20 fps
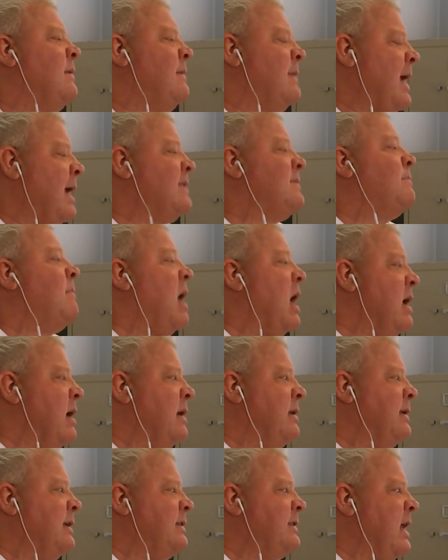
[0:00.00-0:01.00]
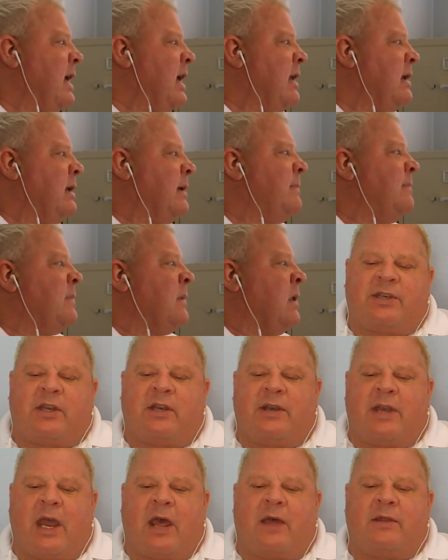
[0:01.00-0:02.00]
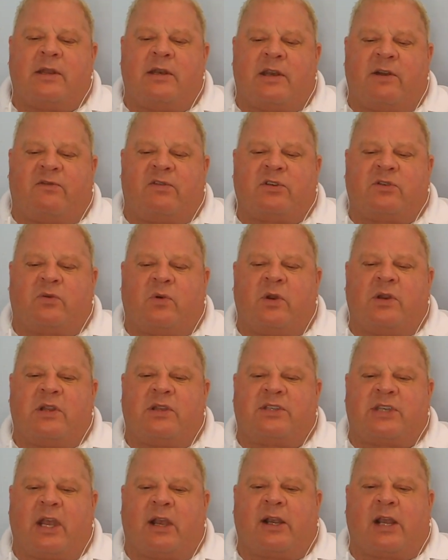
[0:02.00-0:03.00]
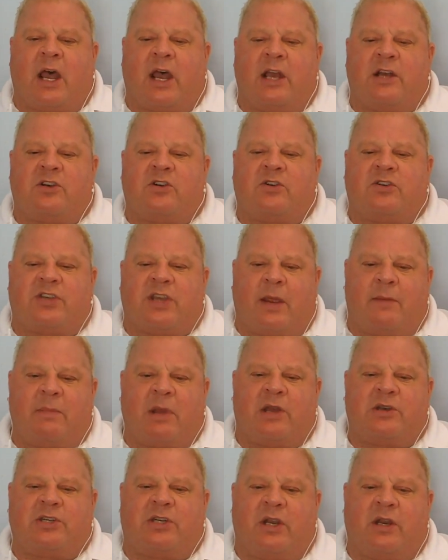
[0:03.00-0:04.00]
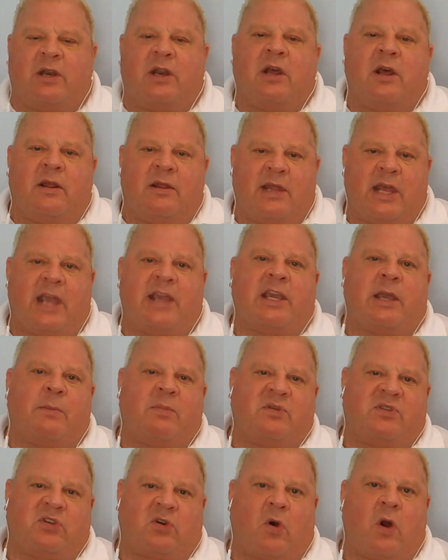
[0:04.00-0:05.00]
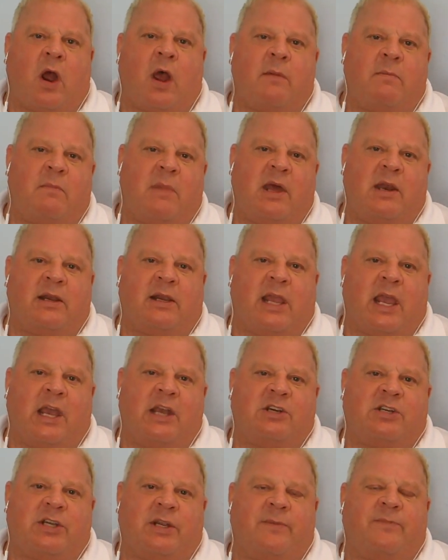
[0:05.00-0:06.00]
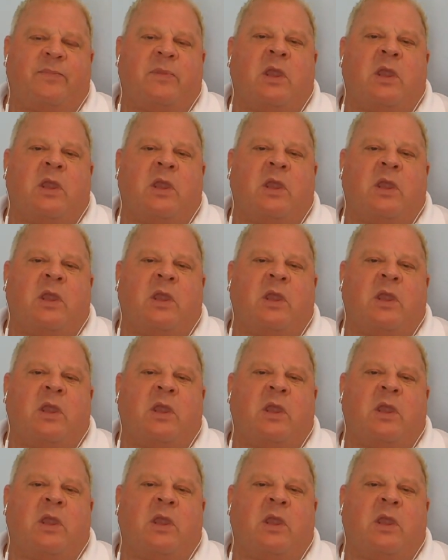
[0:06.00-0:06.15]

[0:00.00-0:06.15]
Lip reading: That's my understanding. Now, the difference between the psychiatrists I mentioned, they can prescribe medication.